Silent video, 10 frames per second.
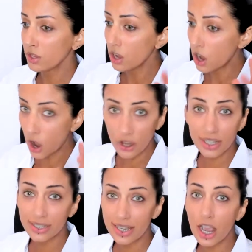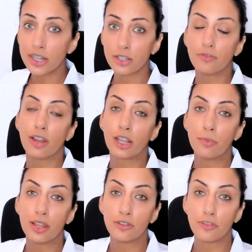Honestly, I just
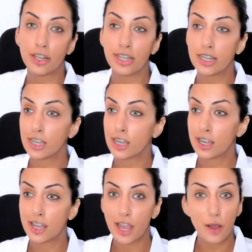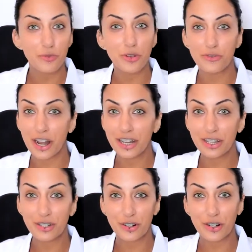recommend finding a helpful
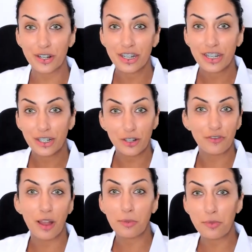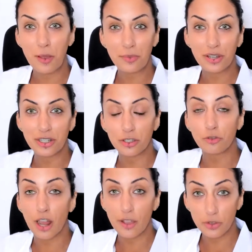friend or good family member just to
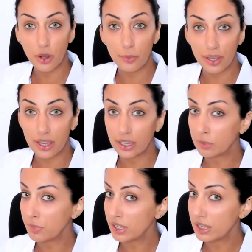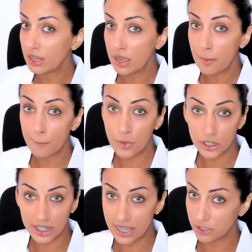drive you up here. It'll be
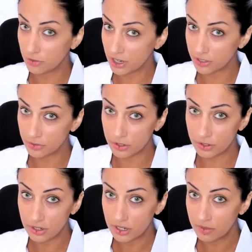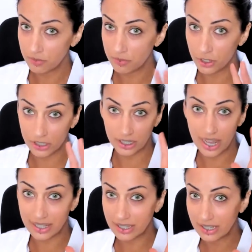much less stressful, much
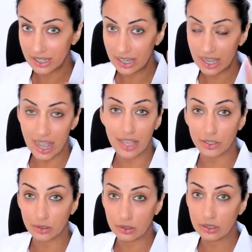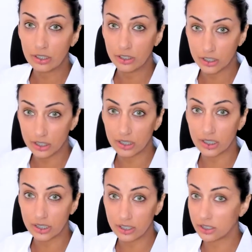less hassle just
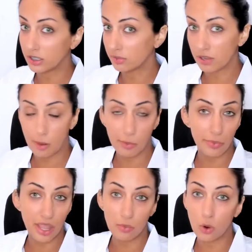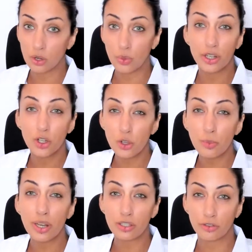to come up the M1. We are 2
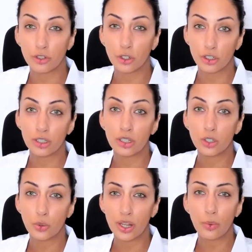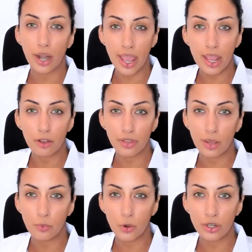minutes off junction 21A off the
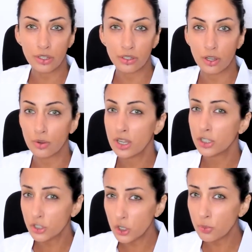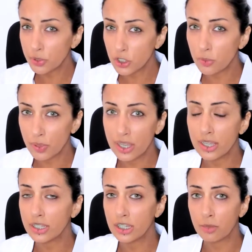M1, so super
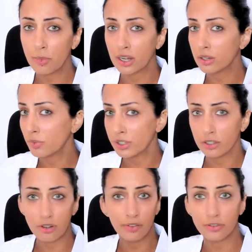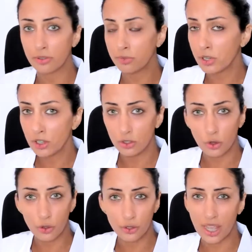easy no matter whether you're traveling from
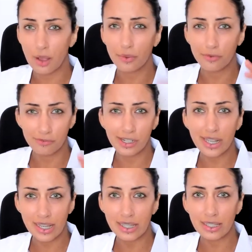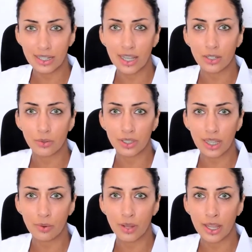north or south. Really easy to get to us
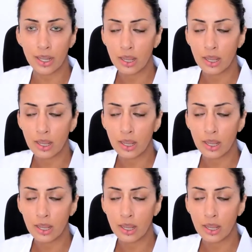that way.